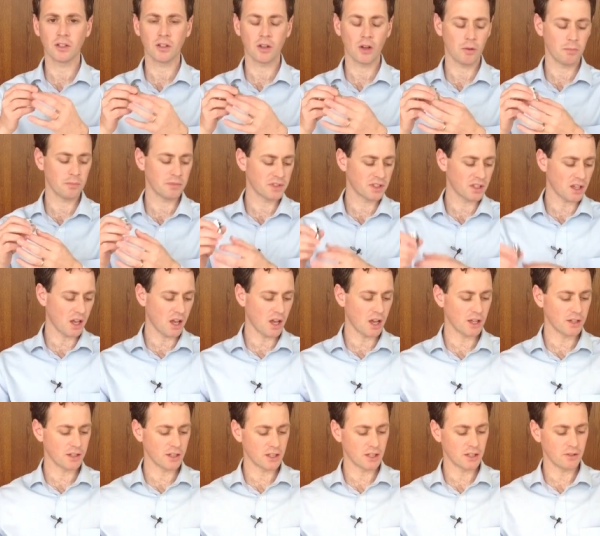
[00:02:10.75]
comes
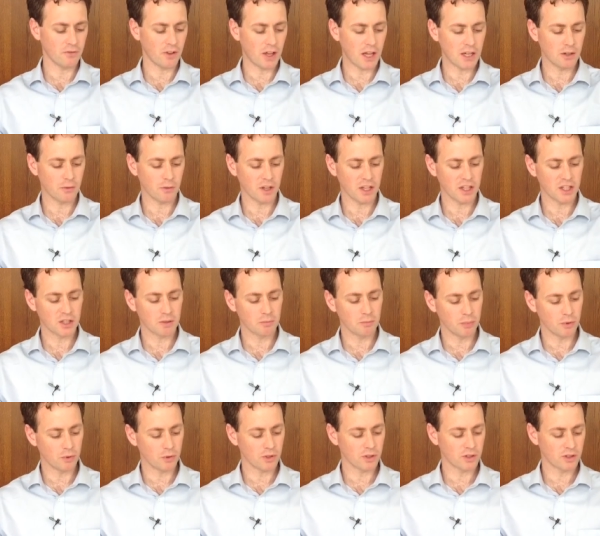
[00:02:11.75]
on an evaluation
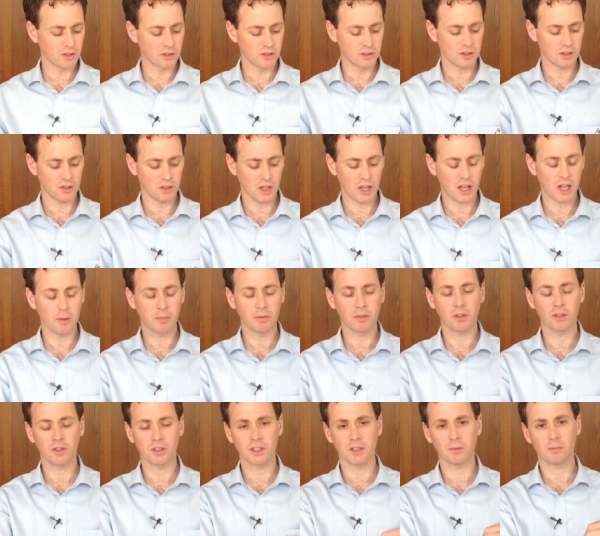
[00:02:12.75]
board to help
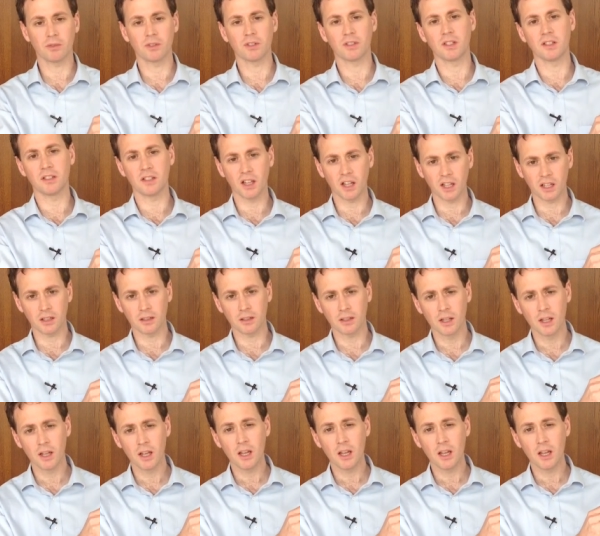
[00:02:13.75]
customers design